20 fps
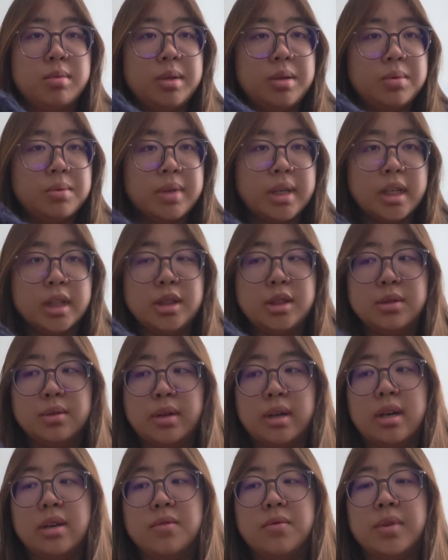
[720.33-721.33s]
would be way
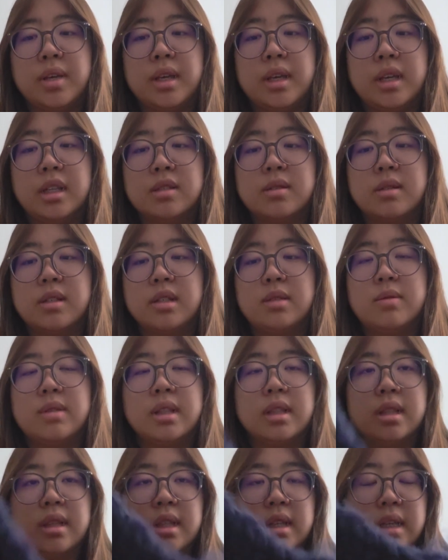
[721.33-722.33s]
too heavy, especially
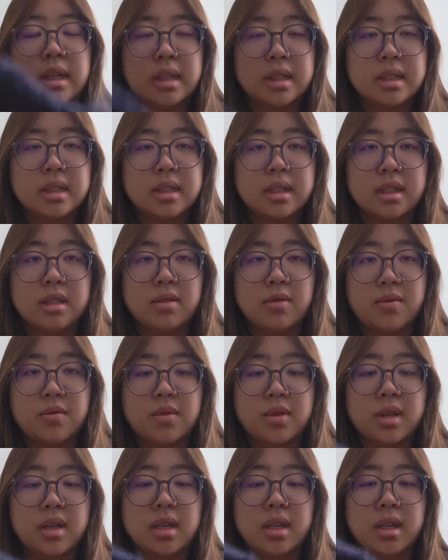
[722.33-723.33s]
with this in the
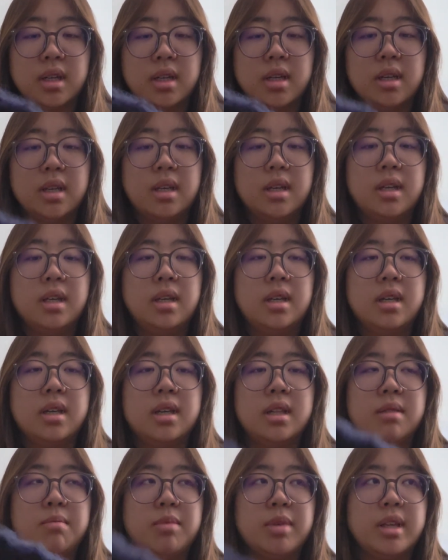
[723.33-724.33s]
front
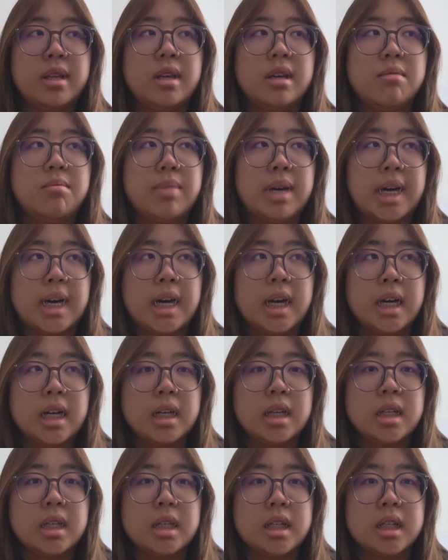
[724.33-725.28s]
and being a back.